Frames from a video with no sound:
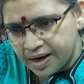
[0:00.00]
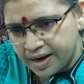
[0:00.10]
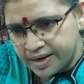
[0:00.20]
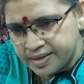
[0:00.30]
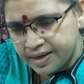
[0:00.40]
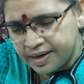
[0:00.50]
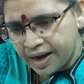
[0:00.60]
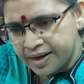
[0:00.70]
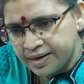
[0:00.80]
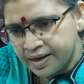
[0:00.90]

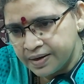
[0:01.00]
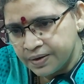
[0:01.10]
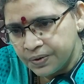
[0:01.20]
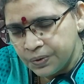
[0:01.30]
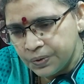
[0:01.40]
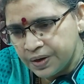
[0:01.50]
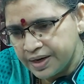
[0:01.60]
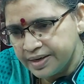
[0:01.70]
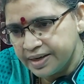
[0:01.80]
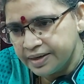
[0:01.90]
Iglar
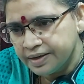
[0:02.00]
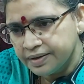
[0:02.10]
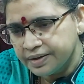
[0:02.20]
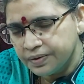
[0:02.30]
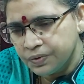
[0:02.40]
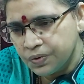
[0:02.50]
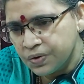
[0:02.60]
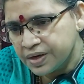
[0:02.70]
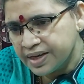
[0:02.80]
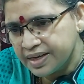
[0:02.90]
U100, no
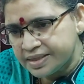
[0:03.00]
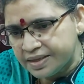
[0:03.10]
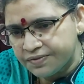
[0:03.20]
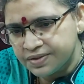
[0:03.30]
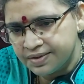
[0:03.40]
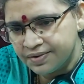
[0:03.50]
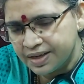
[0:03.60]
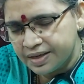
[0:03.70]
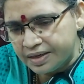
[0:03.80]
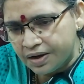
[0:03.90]
case of severe
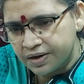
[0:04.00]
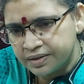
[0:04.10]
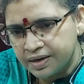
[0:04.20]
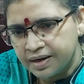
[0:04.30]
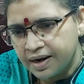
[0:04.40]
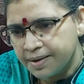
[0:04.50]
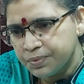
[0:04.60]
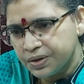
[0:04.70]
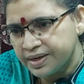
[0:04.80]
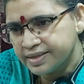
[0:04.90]
nocturnal
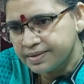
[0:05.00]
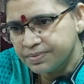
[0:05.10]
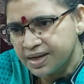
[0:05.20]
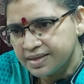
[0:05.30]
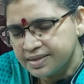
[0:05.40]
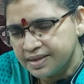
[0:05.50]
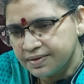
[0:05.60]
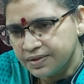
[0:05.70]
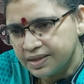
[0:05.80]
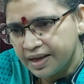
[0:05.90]
hypoglycemia is seen
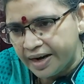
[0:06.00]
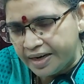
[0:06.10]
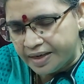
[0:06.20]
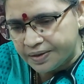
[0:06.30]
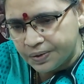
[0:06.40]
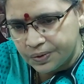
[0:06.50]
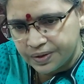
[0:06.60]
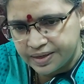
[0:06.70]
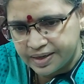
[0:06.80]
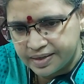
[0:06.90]
with Idec
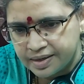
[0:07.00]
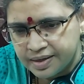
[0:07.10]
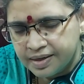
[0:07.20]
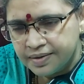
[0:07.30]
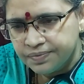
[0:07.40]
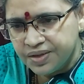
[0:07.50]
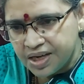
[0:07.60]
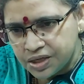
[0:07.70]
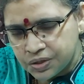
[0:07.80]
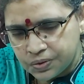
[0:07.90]
U100.
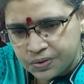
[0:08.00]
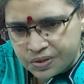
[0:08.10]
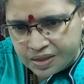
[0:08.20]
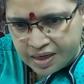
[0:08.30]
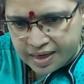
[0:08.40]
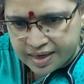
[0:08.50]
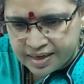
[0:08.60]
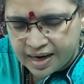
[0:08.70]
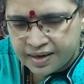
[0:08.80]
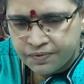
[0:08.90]
This shows in
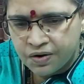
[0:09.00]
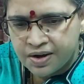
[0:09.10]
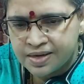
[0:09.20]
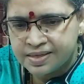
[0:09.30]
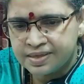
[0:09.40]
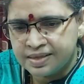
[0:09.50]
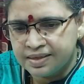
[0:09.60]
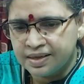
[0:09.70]
advanced